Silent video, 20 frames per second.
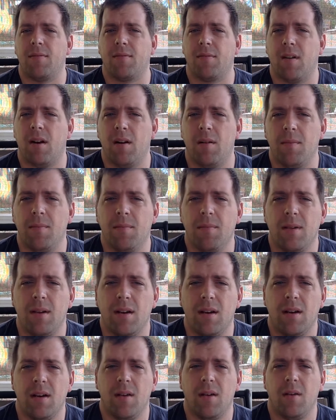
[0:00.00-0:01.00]
from
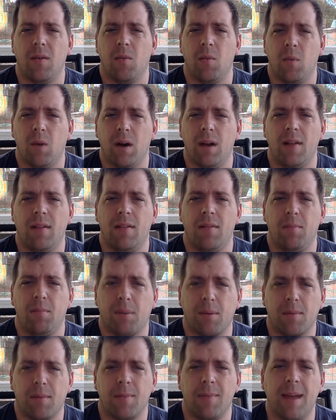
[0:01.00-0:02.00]
what
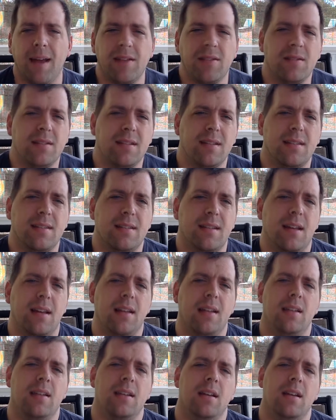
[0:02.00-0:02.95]
Purple Mattress has said.